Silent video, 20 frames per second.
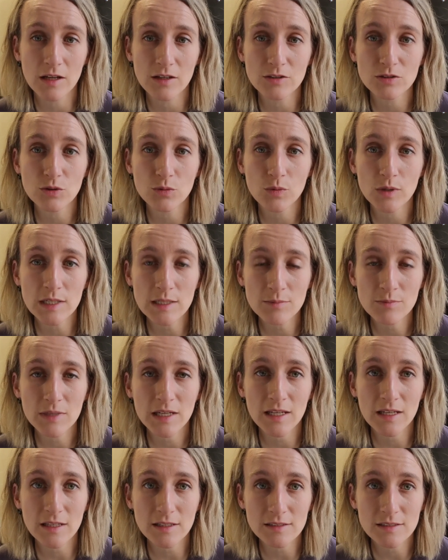So what it
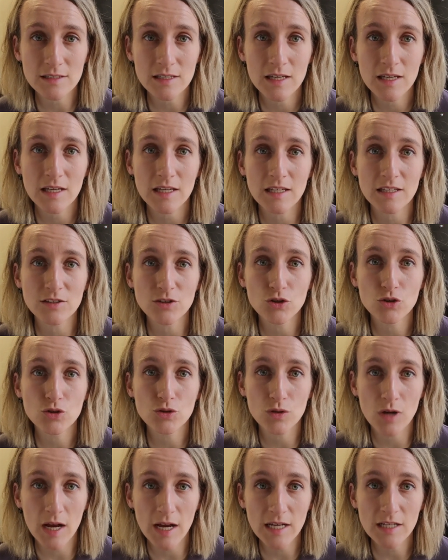means is
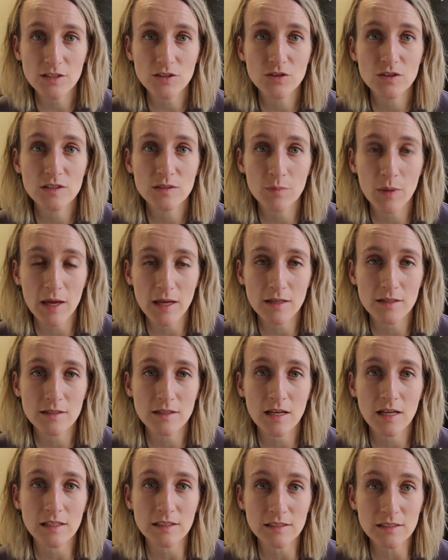trying to spend
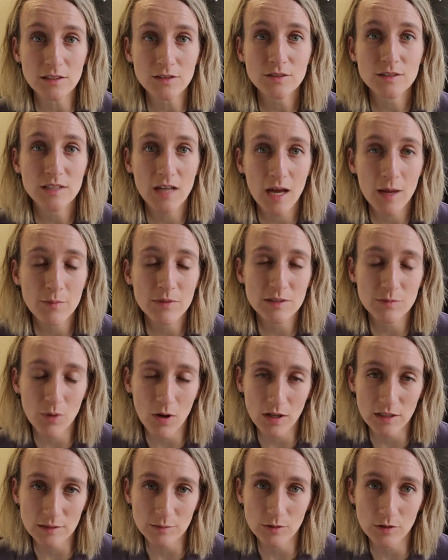as little time as
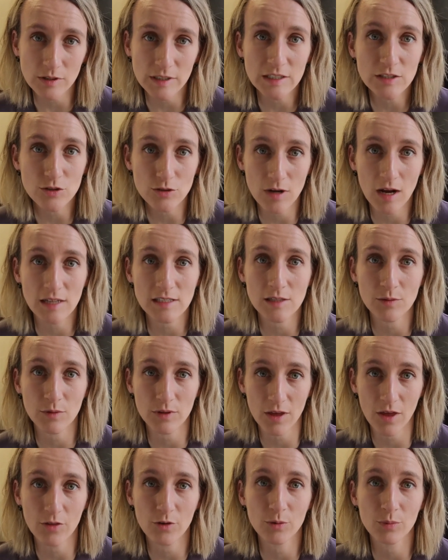possible interacting
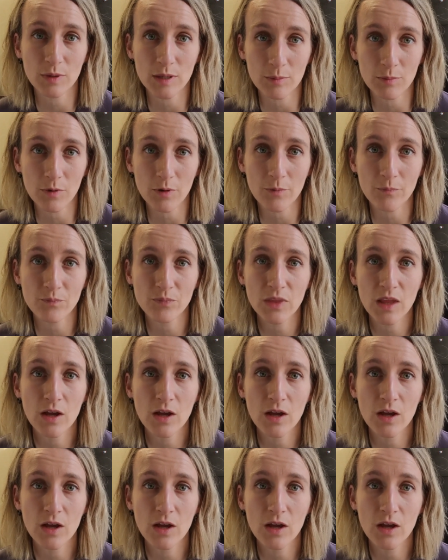with other people.